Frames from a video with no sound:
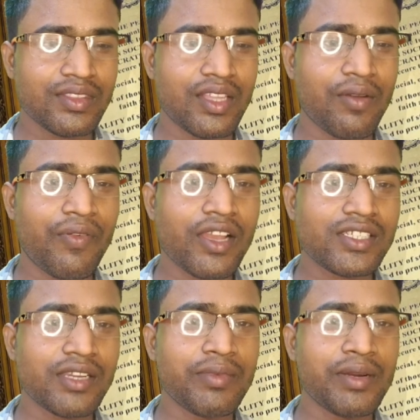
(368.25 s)
The
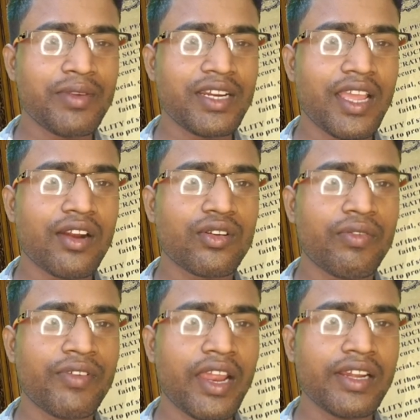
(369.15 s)
First Amendment Act
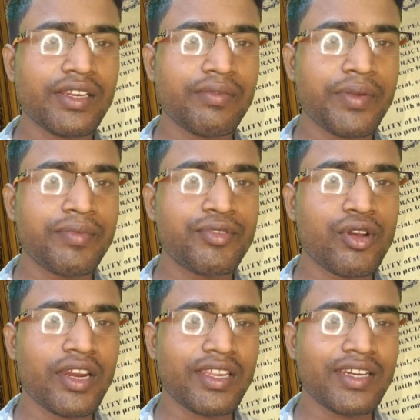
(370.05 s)
of
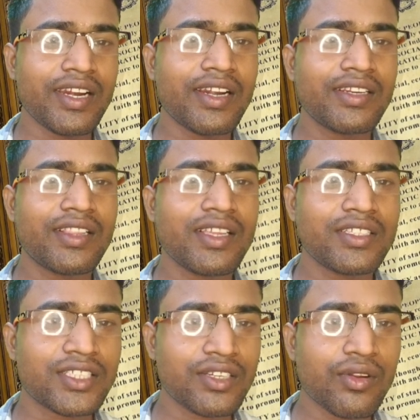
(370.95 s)
1951 added
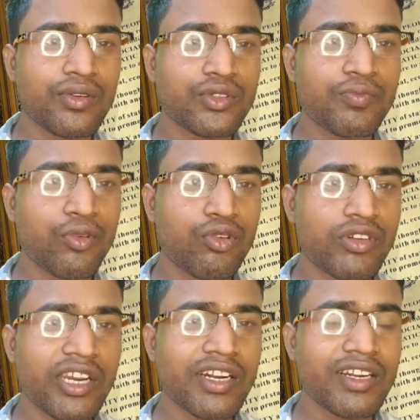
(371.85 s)
this schedule to
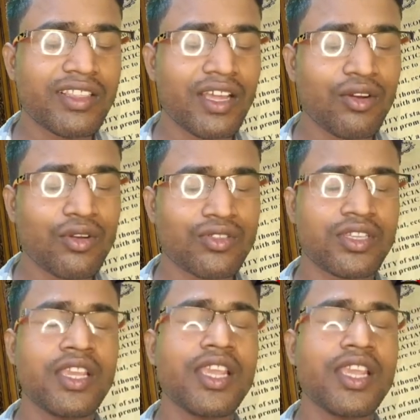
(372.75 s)
protect the laws